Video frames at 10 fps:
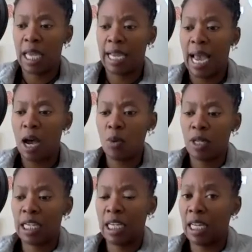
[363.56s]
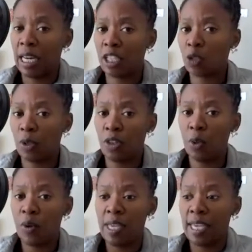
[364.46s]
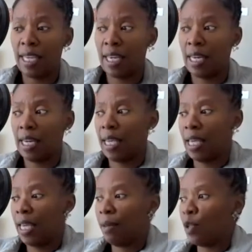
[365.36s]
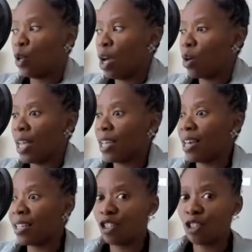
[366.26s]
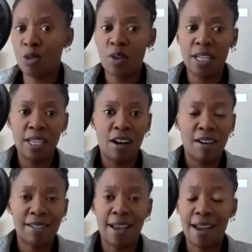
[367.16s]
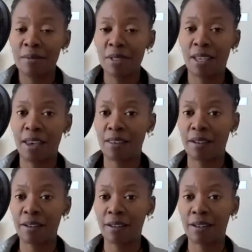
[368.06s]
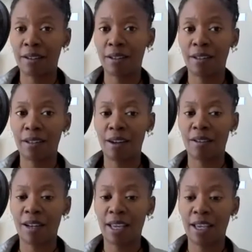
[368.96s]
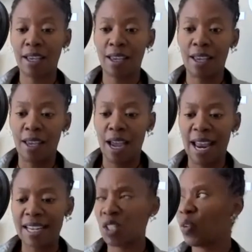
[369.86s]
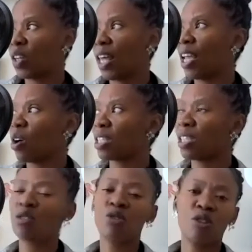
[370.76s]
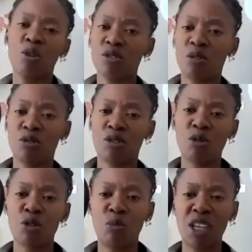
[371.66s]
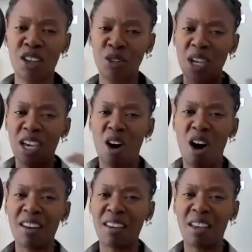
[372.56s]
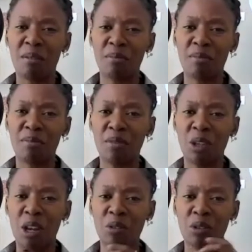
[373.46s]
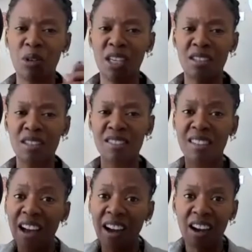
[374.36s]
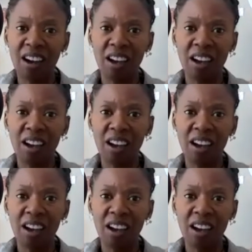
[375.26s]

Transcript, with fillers: Like, I want to connect with you in, you know, like us enjoying our time together, you know, like, I just feel like on social media, you get caught up, you know, you get stuck,